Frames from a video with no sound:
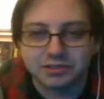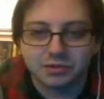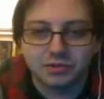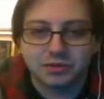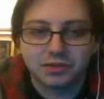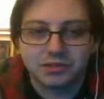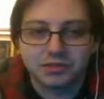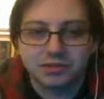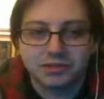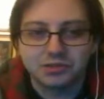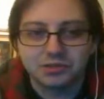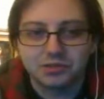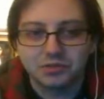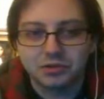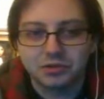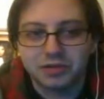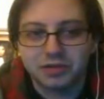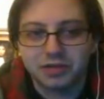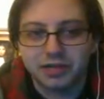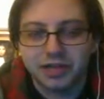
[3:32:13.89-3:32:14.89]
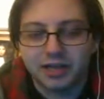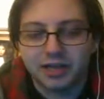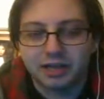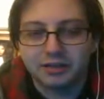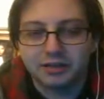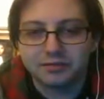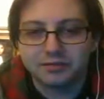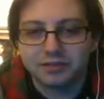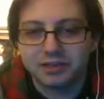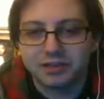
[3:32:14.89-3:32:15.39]
going to
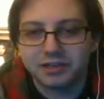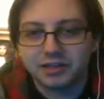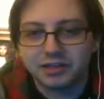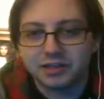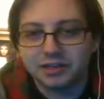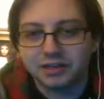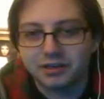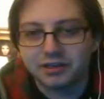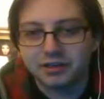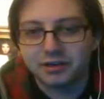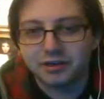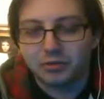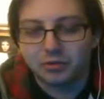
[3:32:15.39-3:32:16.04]
have a